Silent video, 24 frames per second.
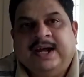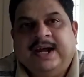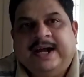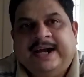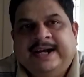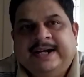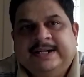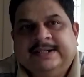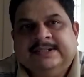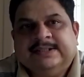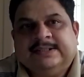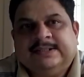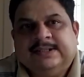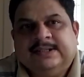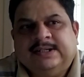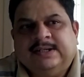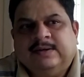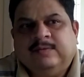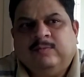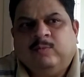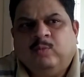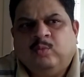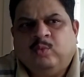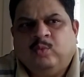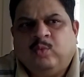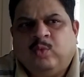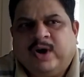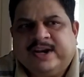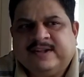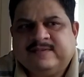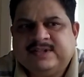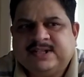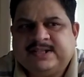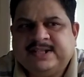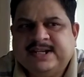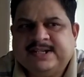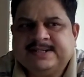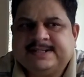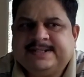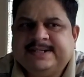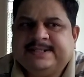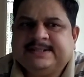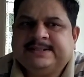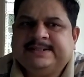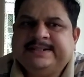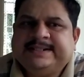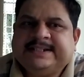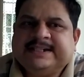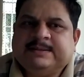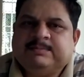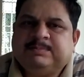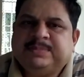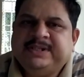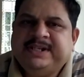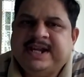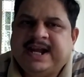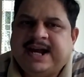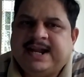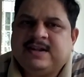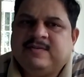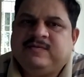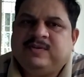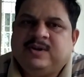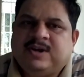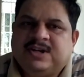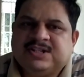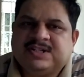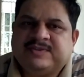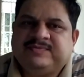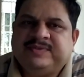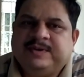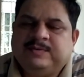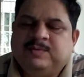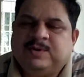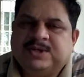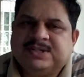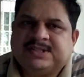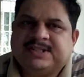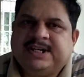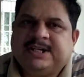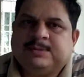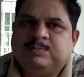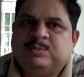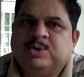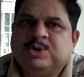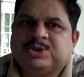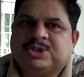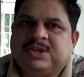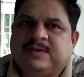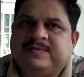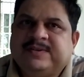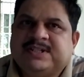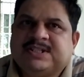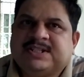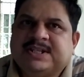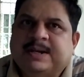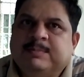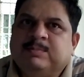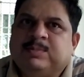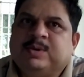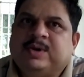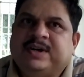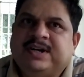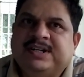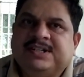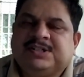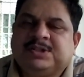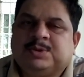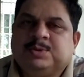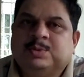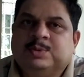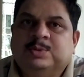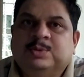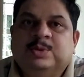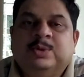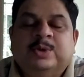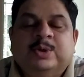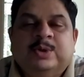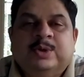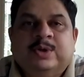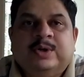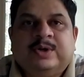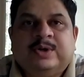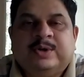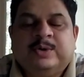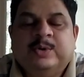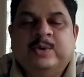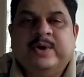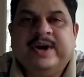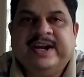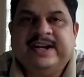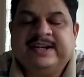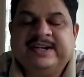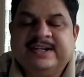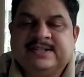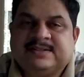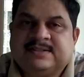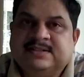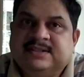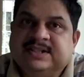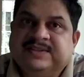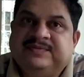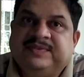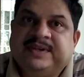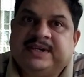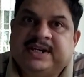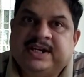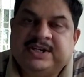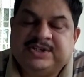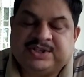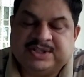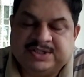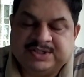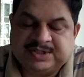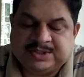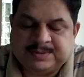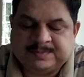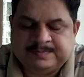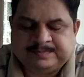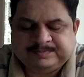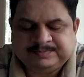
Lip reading: and one of the things that the company had a philosophy was that most of its employees to go and get certifications.